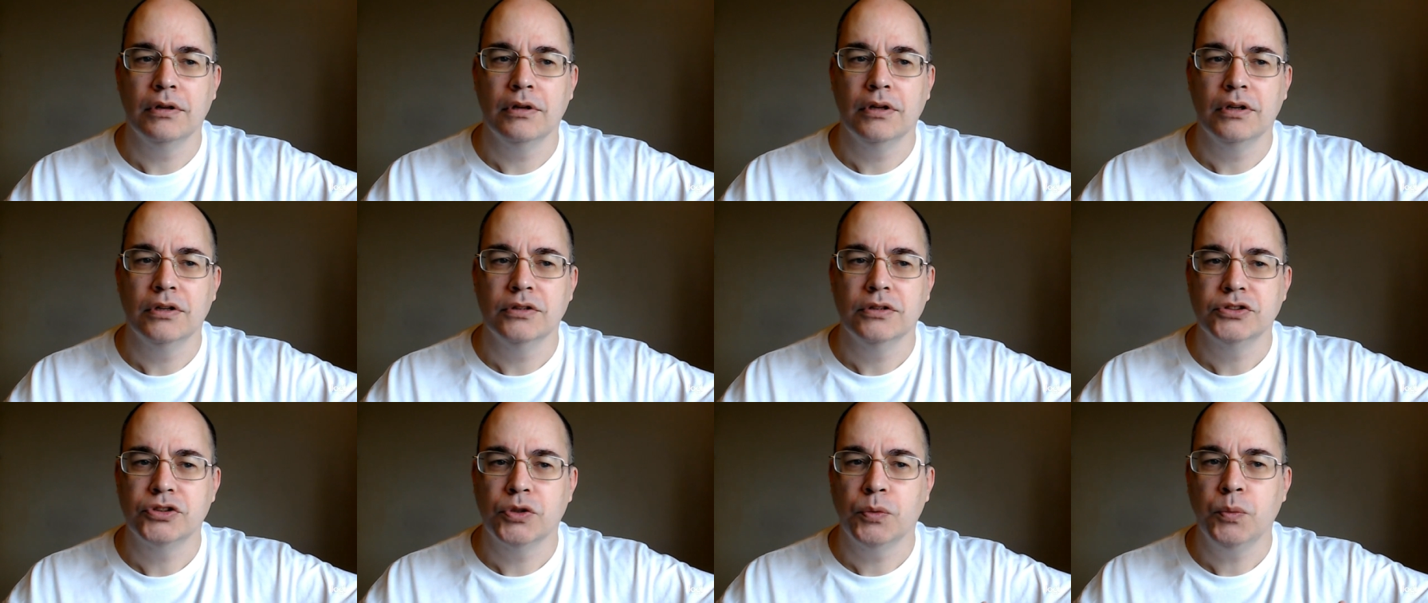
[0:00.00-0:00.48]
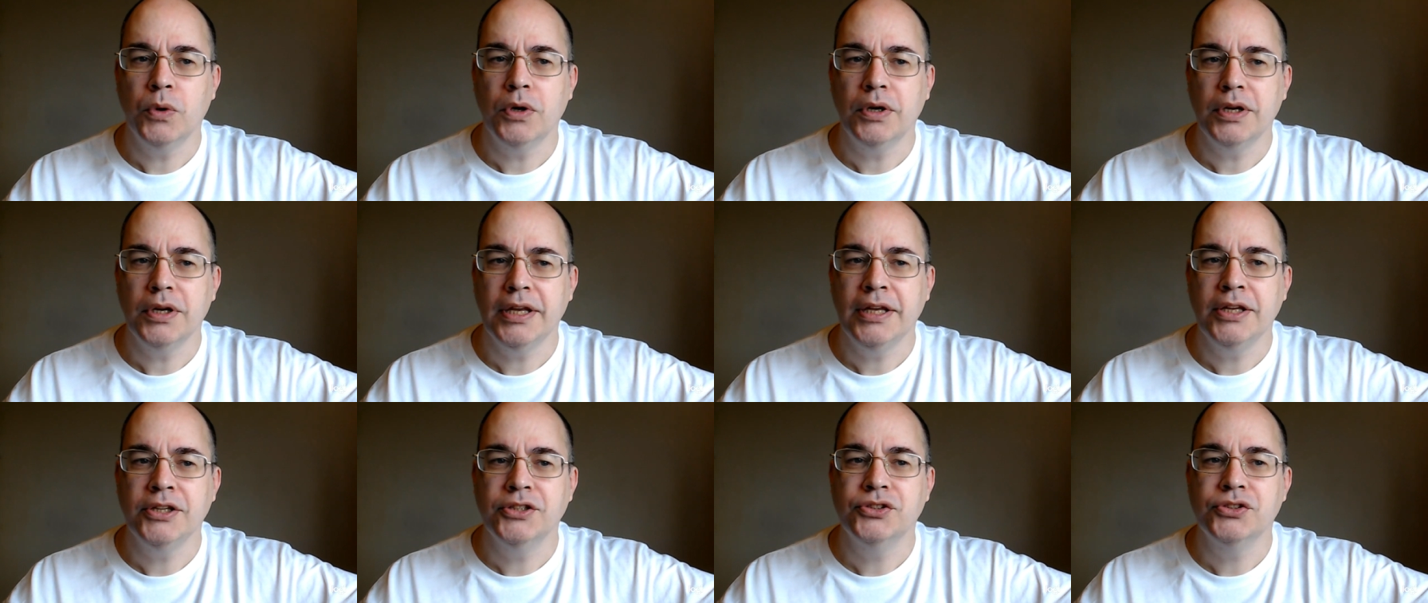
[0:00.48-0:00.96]
So what
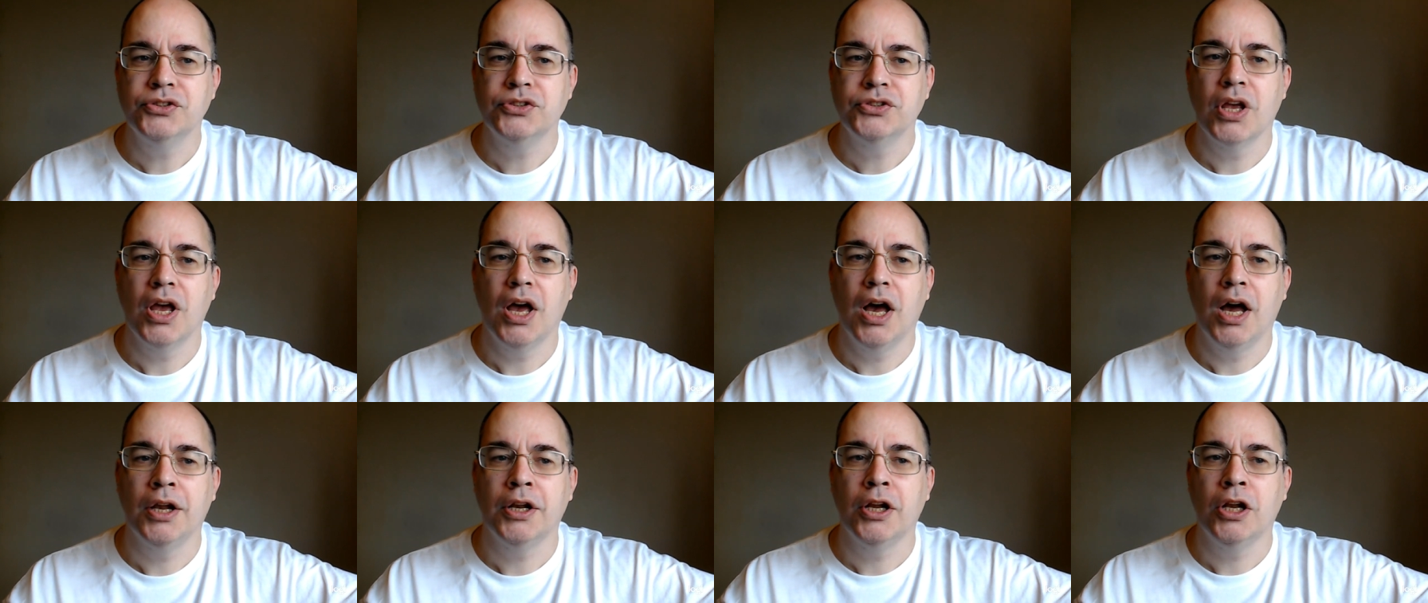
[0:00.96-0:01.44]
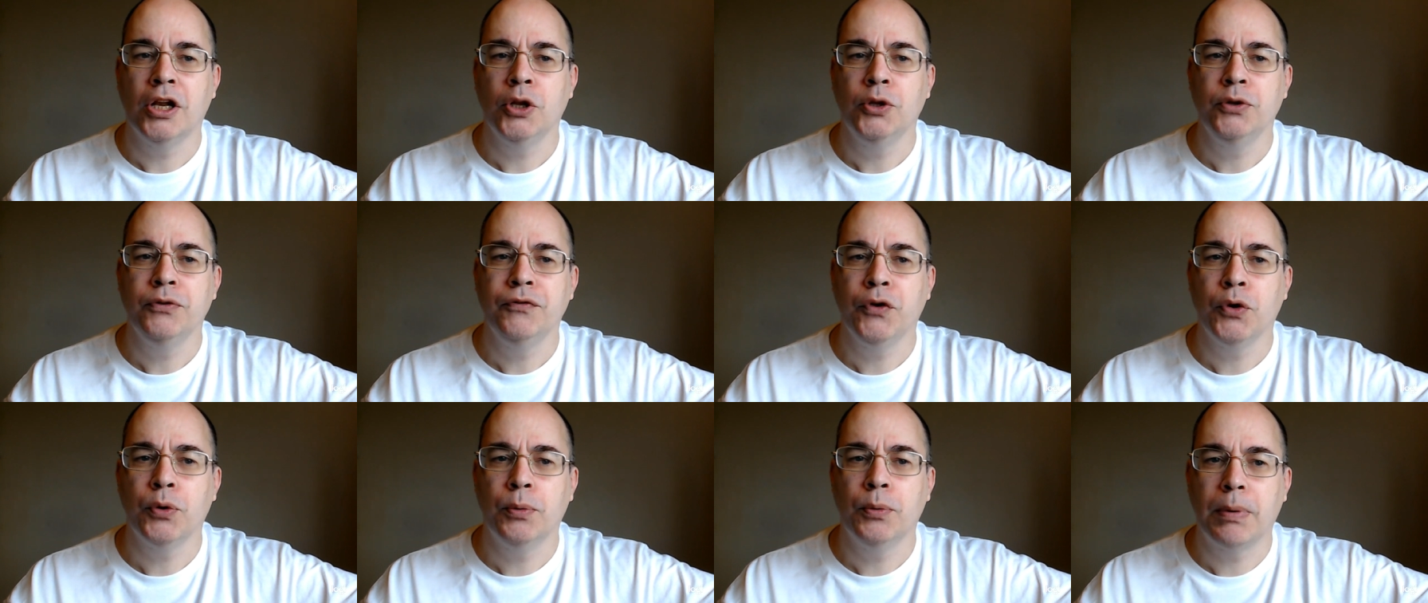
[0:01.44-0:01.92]
is an
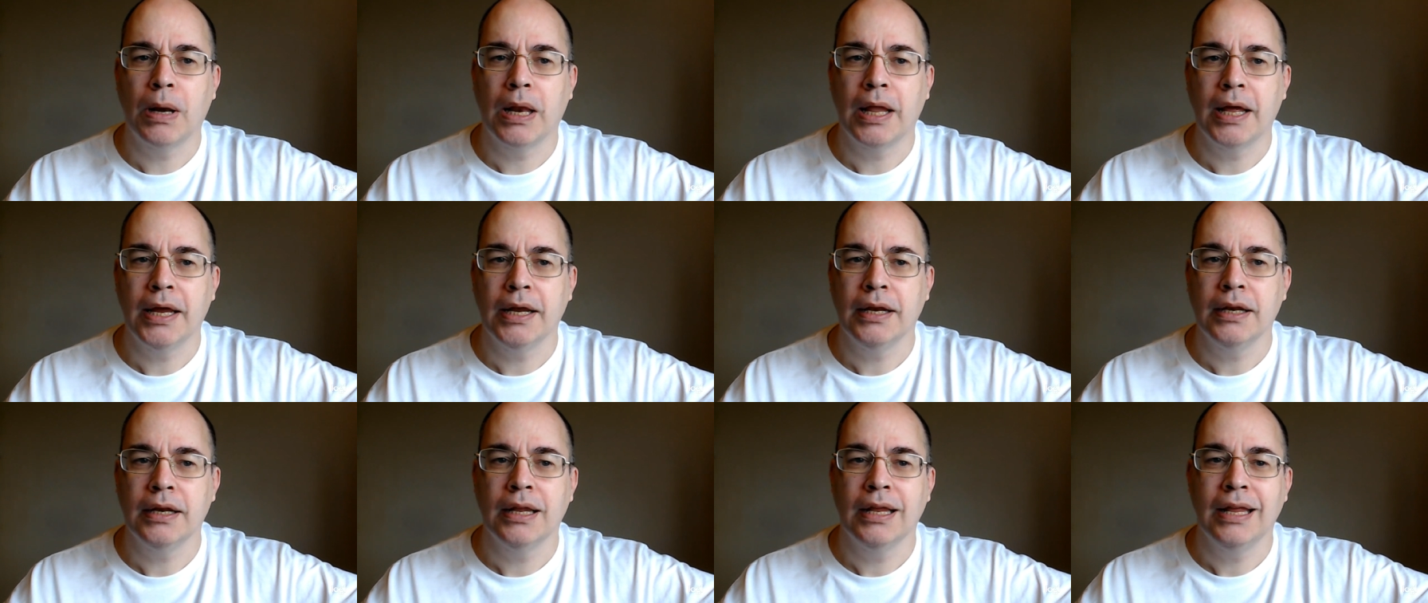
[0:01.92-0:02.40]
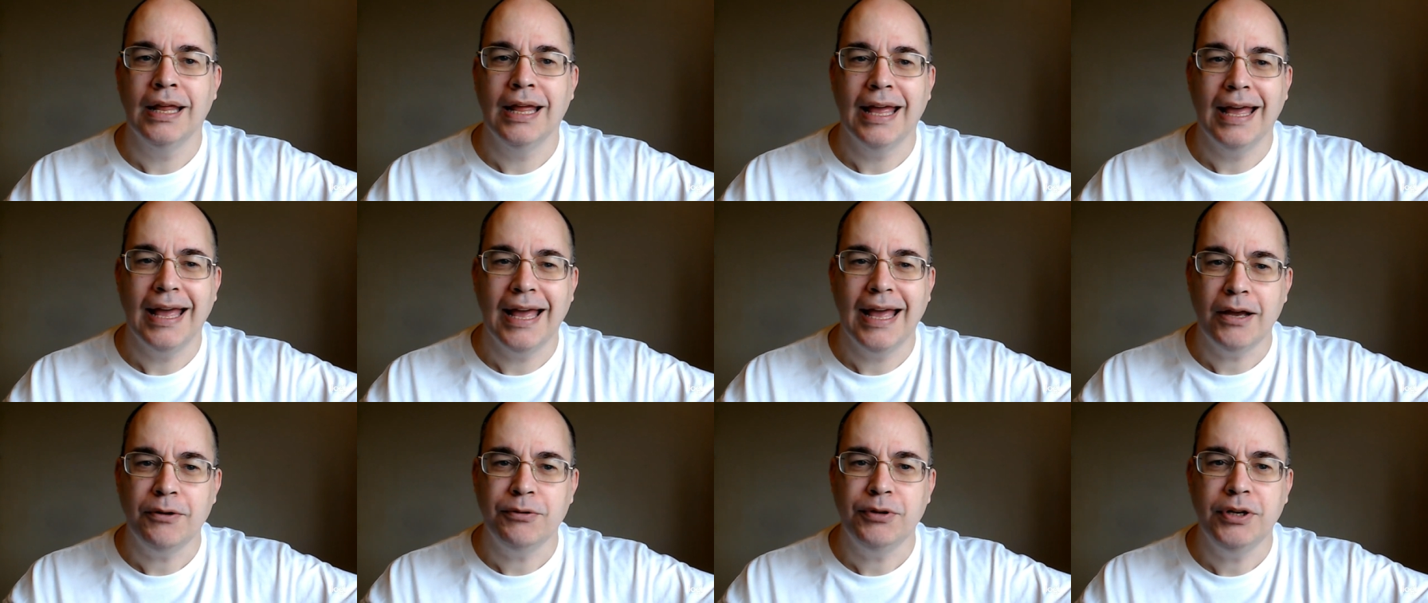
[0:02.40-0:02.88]
alluvial plain?
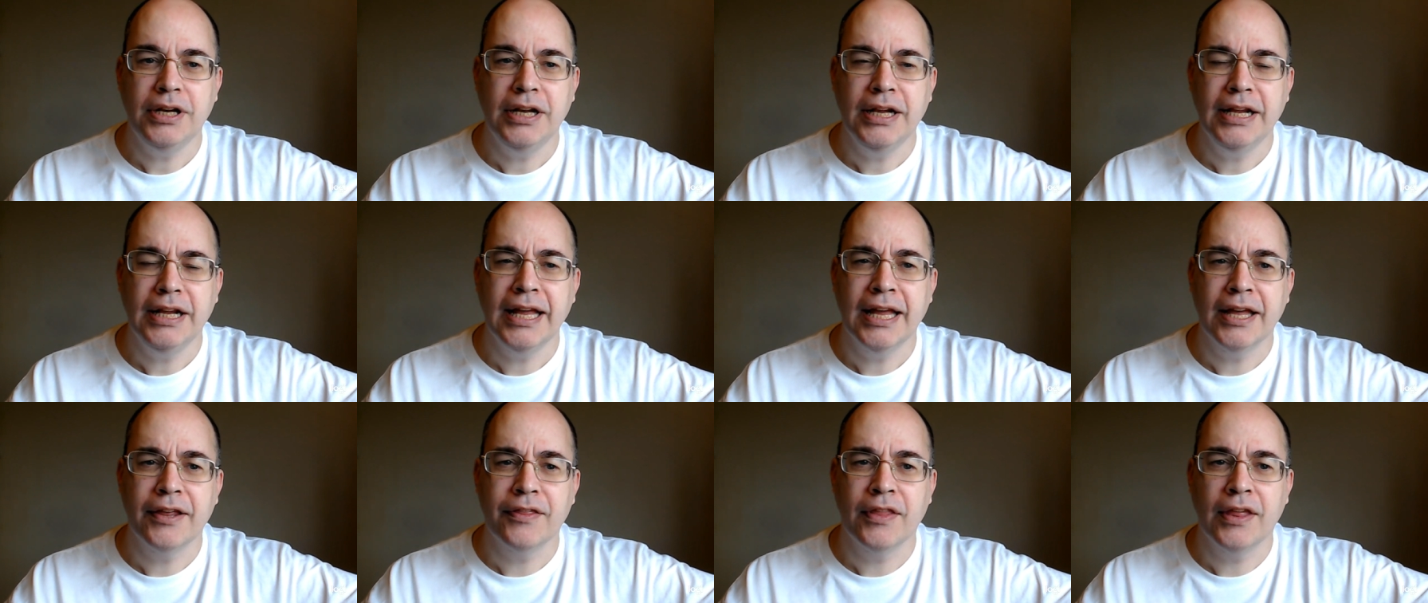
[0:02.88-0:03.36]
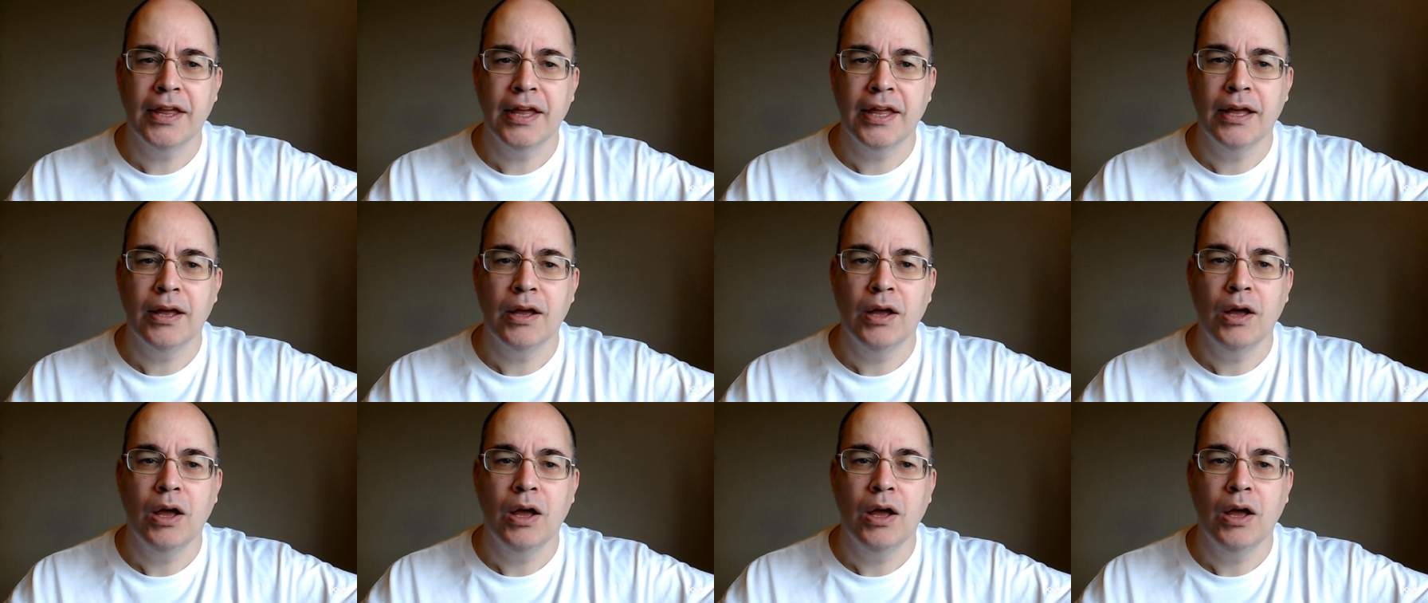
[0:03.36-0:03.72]
How did it get there?